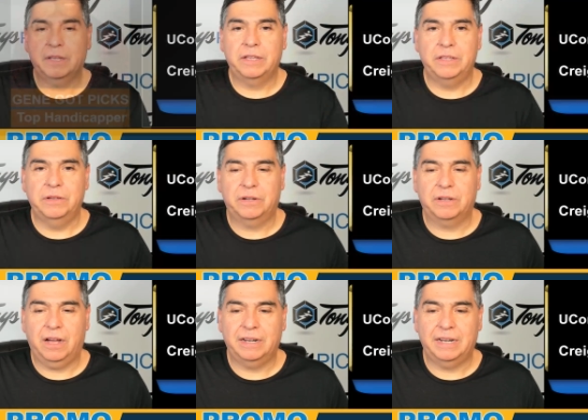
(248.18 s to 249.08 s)

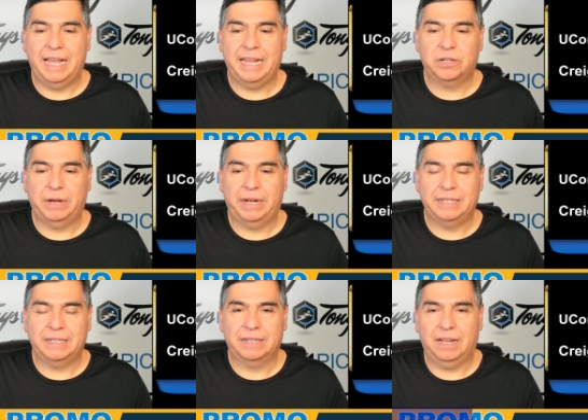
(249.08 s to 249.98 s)
UConn and
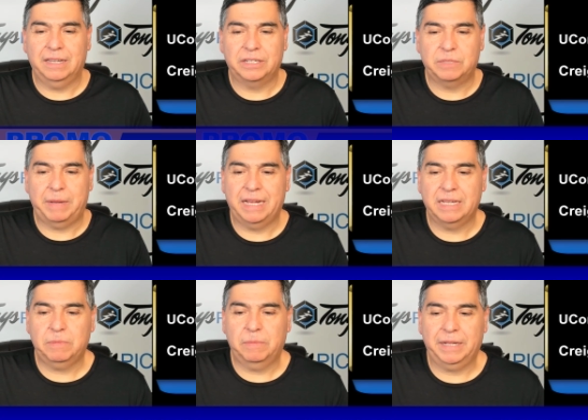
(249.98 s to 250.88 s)
Creighton college
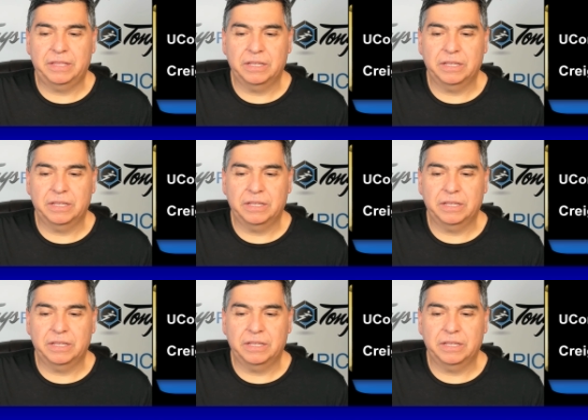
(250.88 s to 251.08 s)
basketball pick.